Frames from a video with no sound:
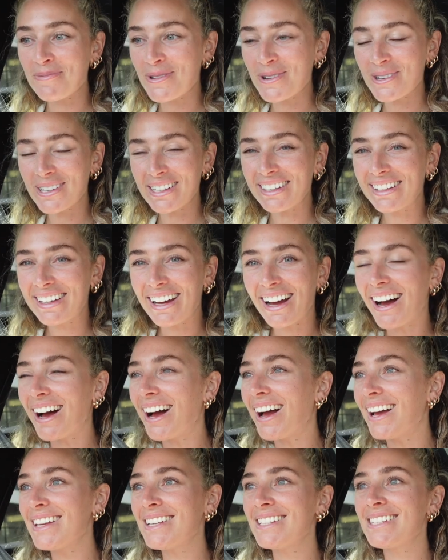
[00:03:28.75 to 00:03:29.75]
morning,
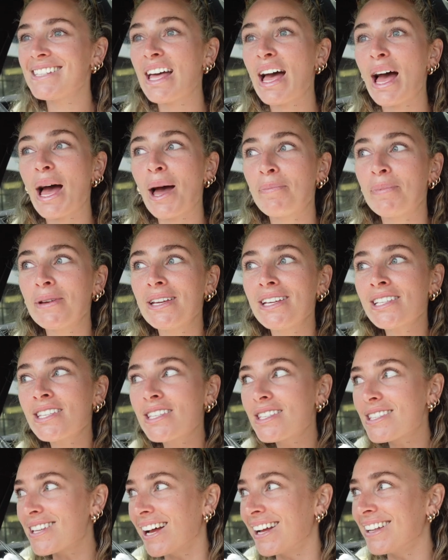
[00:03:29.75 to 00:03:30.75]
guys. Happy
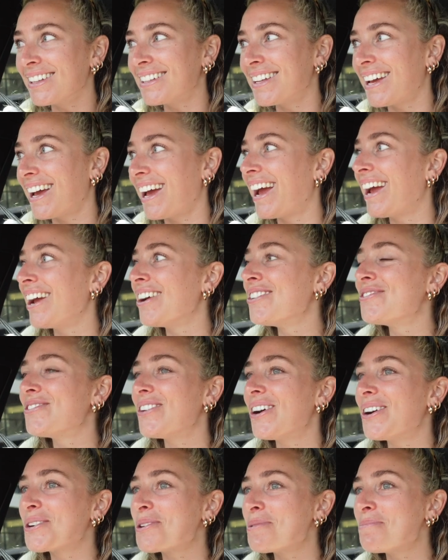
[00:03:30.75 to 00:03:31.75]
Sunday, and
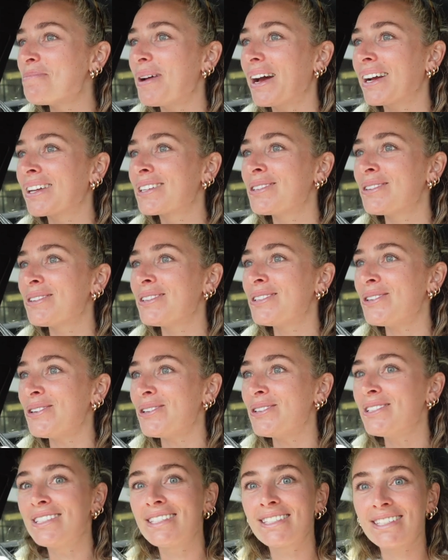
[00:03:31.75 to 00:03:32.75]
welcome back to a
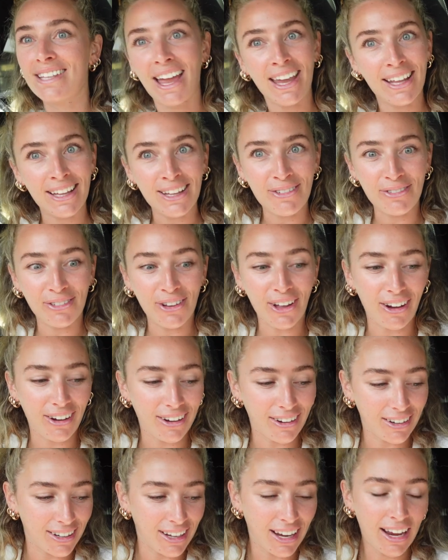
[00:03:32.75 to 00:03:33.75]
new daily
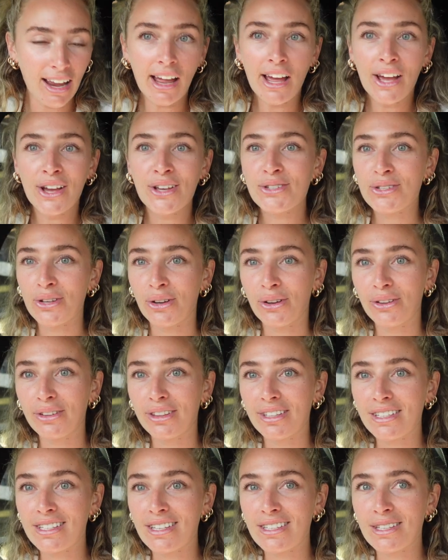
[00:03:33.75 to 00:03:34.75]
vlog. So
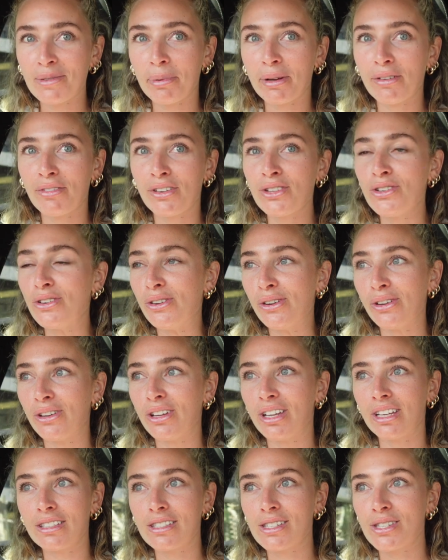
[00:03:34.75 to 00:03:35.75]
this is a bit of a
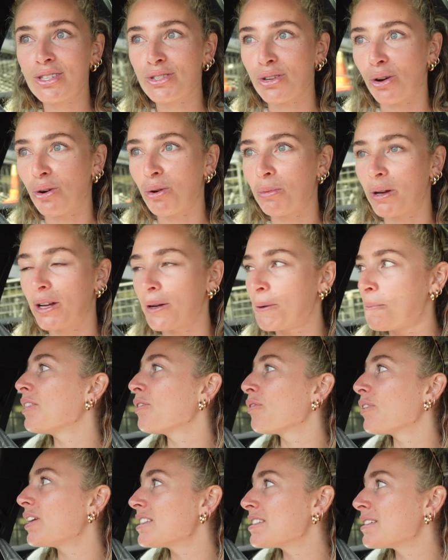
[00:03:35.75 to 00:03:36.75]
new installment. And
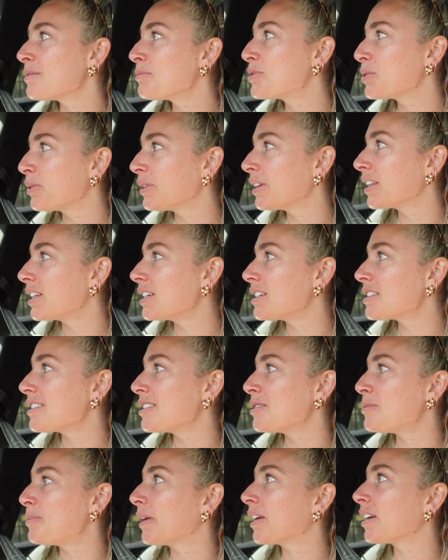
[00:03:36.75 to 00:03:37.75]
the reason I'm doing this
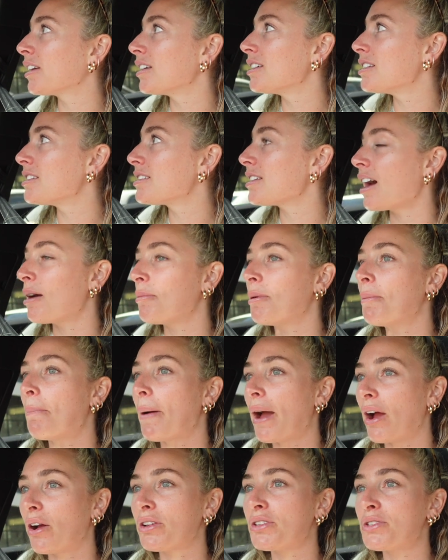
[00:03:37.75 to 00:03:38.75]
is because I'm
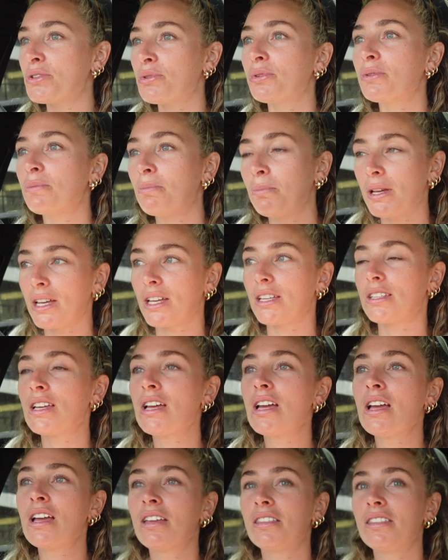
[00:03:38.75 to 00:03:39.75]
embarrassed to admit
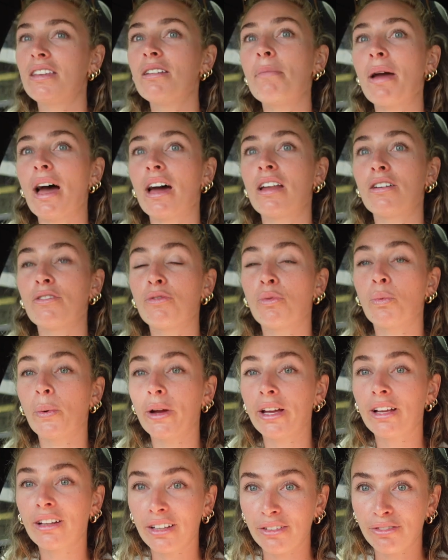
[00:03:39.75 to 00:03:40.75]
the amount of
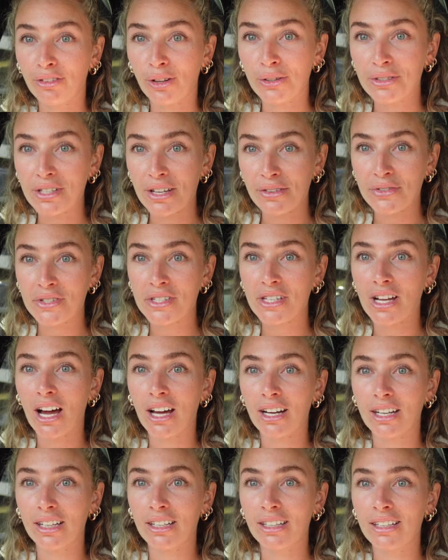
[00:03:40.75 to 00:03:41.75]
weekly vlogs I've
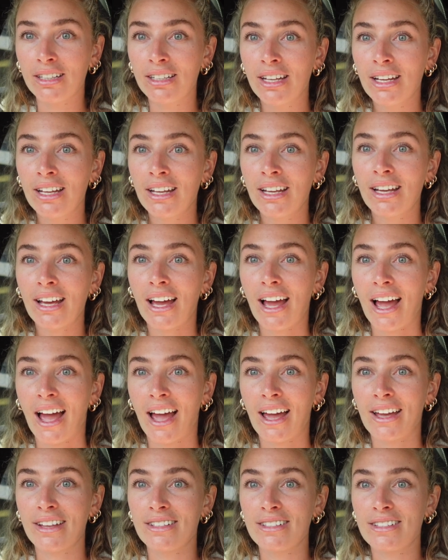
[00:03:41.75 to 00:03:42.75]
started
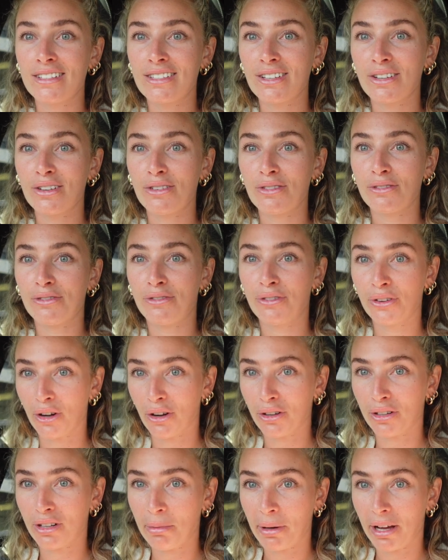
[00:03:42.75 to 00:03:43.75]
and
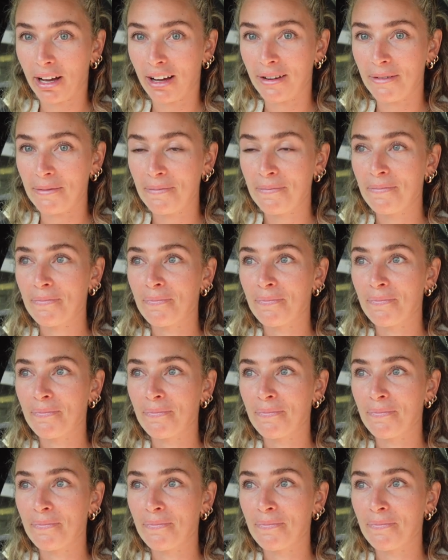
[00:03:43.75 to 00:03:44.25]
forgotten about.